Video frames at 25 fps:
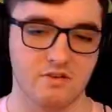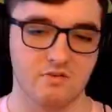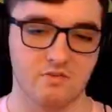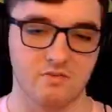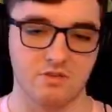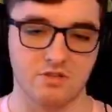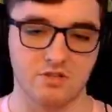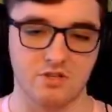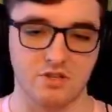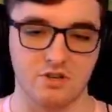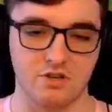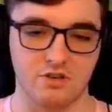
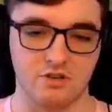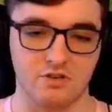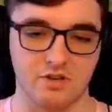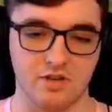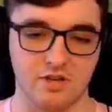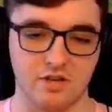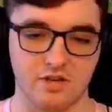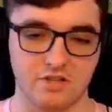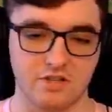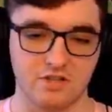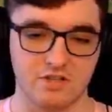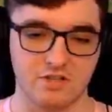just going to go
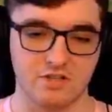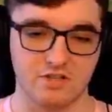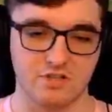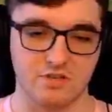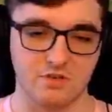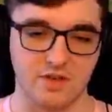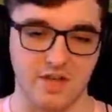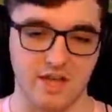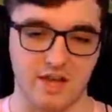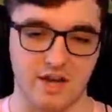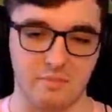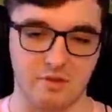next. So
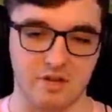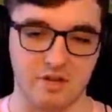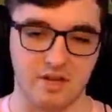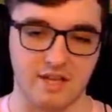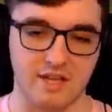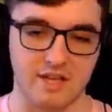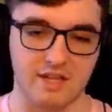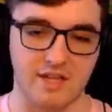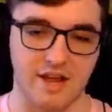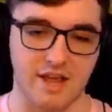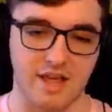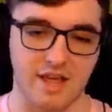again, I'm going to
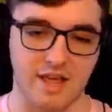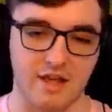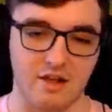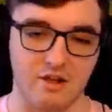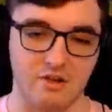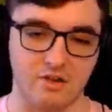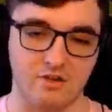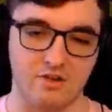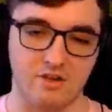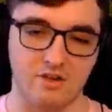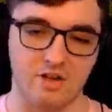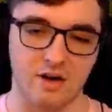get that
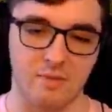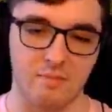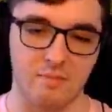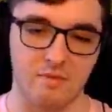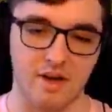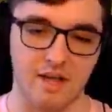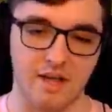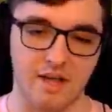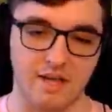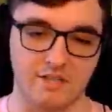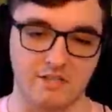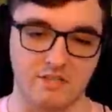angle, come
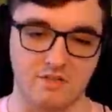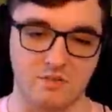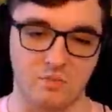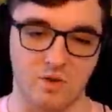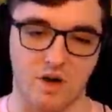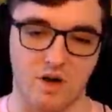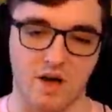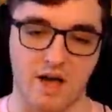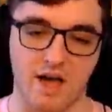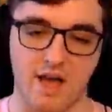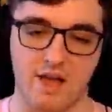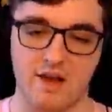nice and
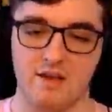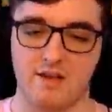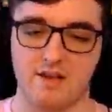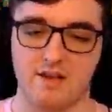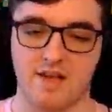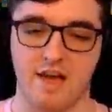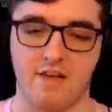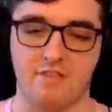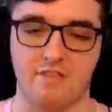wide, and